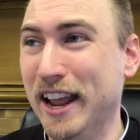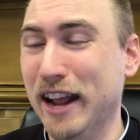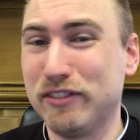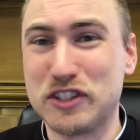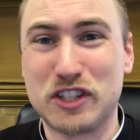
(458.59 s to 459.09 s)

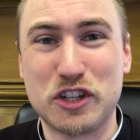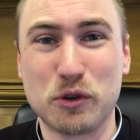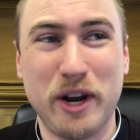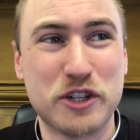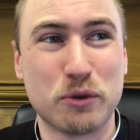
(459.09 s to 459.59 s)
If the
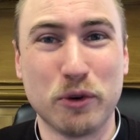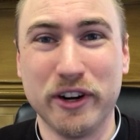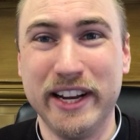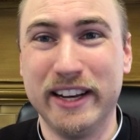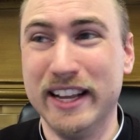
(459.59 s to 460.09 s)
situation
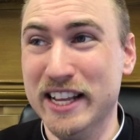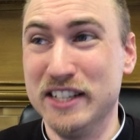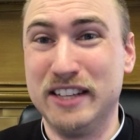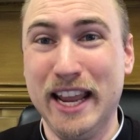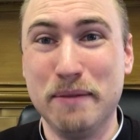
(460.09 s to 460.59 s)
we're in
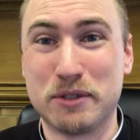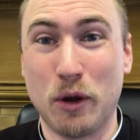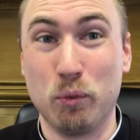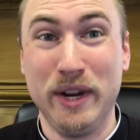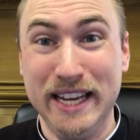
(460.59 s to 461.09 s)
deems
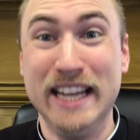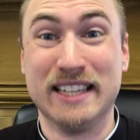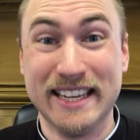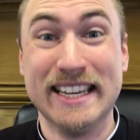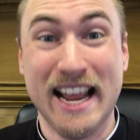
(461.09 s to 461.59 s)
that we need
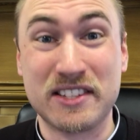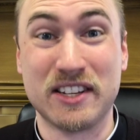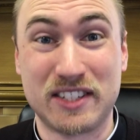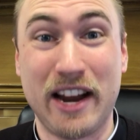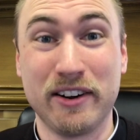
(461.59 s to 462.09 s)
to
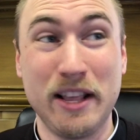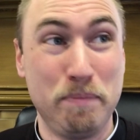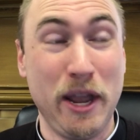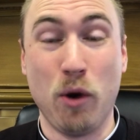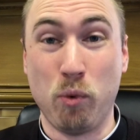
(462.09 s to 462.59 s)
necessarily
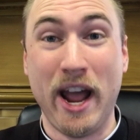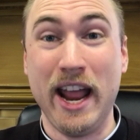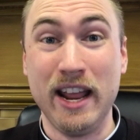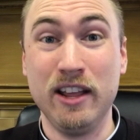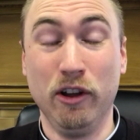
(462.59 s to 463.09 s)
be
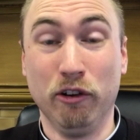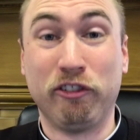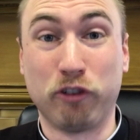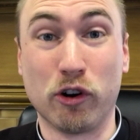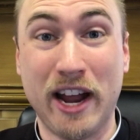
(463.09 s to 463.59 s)
away
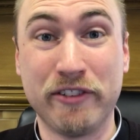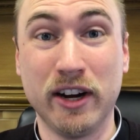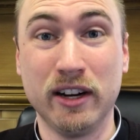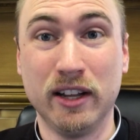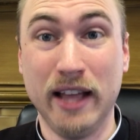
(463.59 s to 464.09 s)

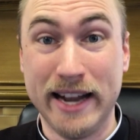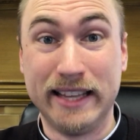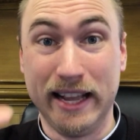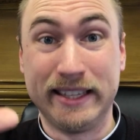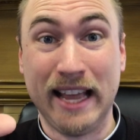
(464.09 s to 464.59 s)
forever, and
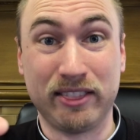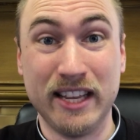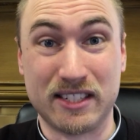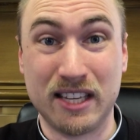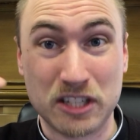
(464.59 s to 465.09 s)
get
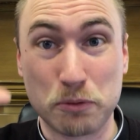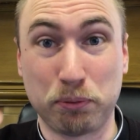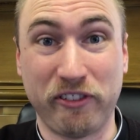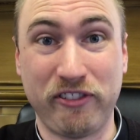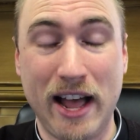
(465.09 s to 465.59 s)
this, this is
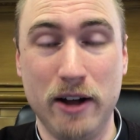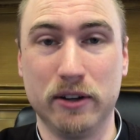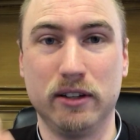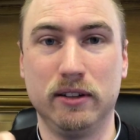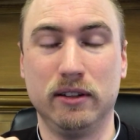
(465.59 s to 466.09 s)

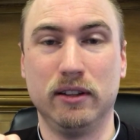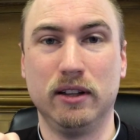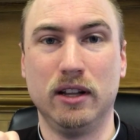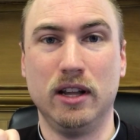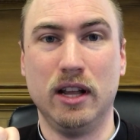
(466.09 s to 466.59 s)
profound.
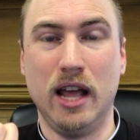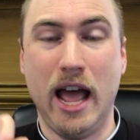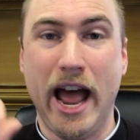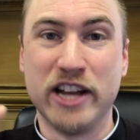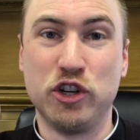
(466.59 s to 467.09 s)

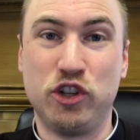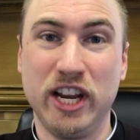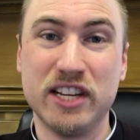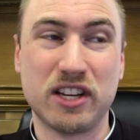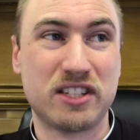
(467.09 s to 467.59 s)
And
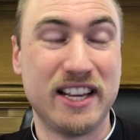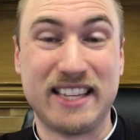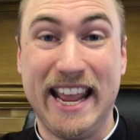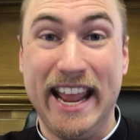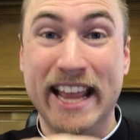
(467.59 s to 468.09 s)
Jesus
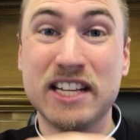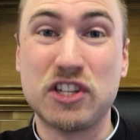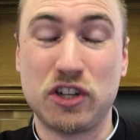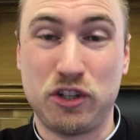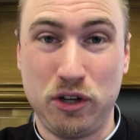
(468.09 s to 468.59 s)
has
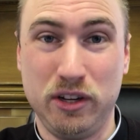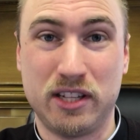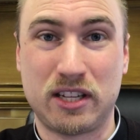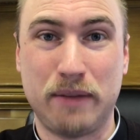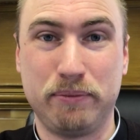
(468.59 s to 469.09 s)

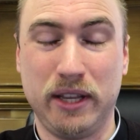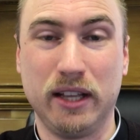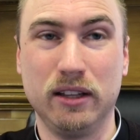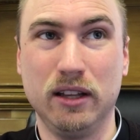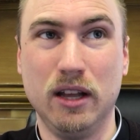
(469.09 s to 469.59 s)
instituted
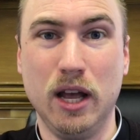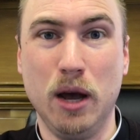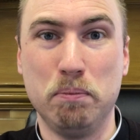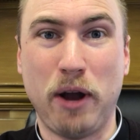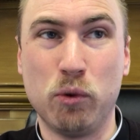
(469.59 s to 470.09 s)
something
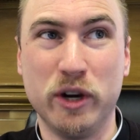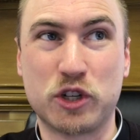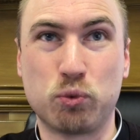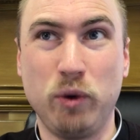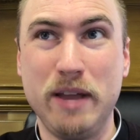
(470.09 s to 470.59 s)
by
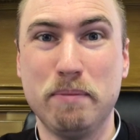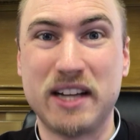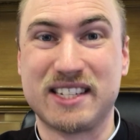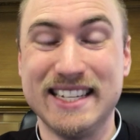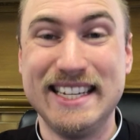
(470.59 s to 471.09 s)
which we
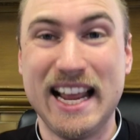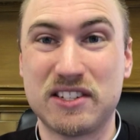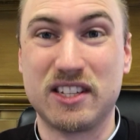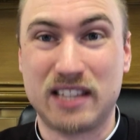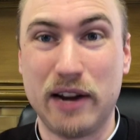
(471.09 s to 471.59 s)
must
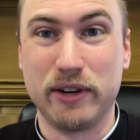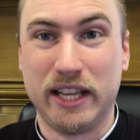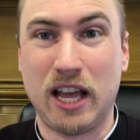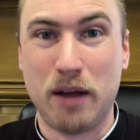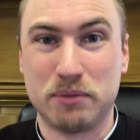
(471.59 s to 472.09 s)
necessarily
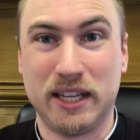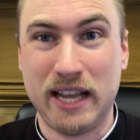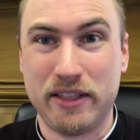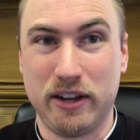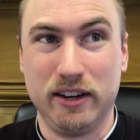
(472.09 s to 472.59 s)
come
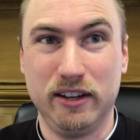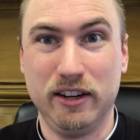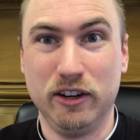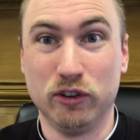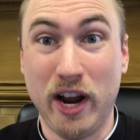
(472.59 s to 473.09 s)
together,
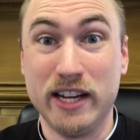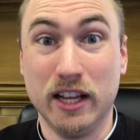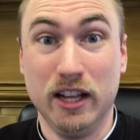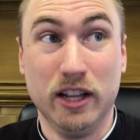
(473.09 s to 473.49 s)
right?